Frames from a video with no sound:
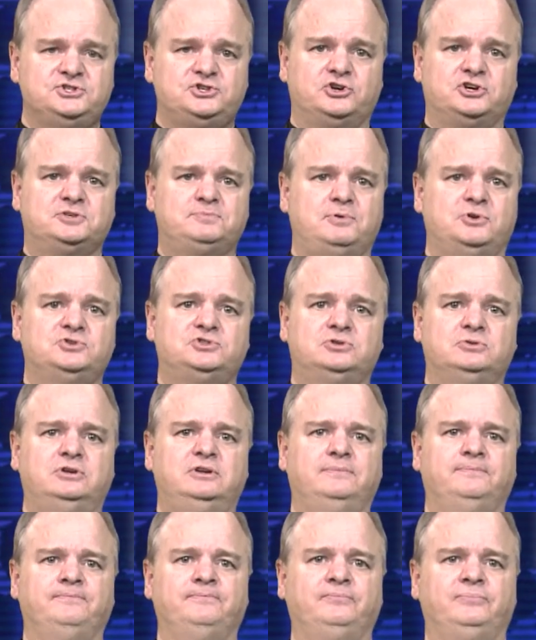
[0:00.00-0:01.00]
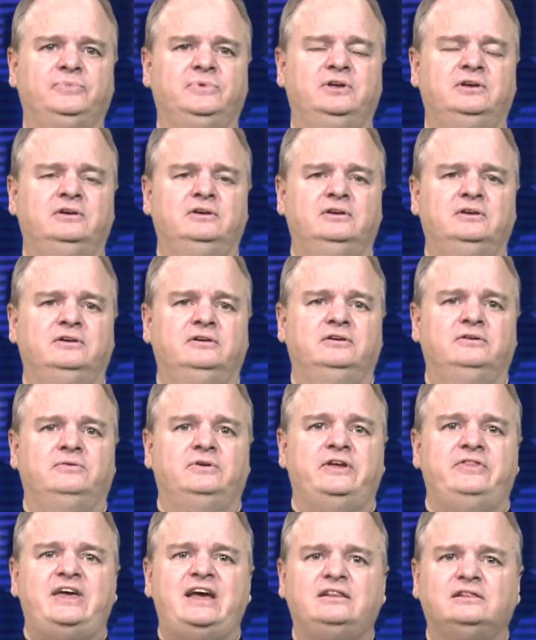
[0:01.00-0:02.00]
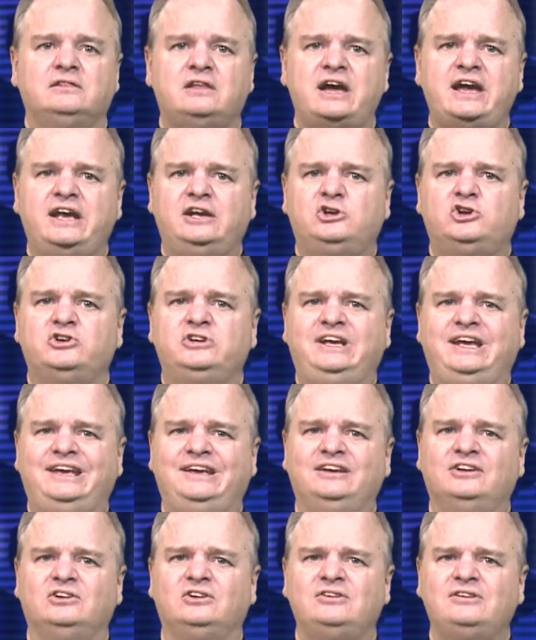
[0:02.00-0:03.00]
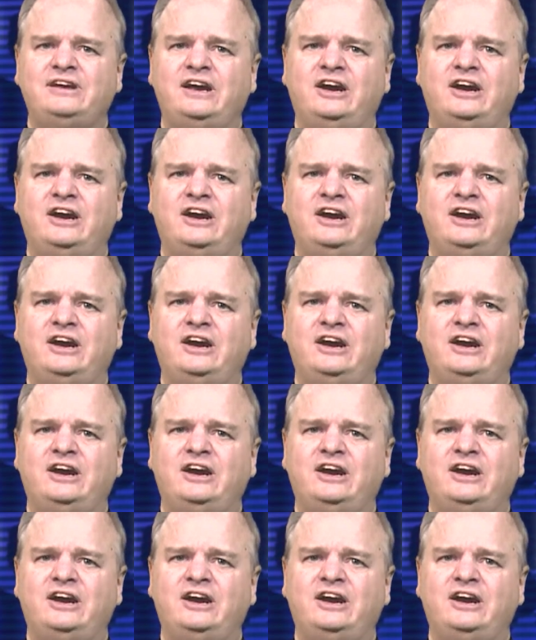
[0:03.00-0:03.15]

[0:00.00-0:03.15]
are exposed to it, and that light could kill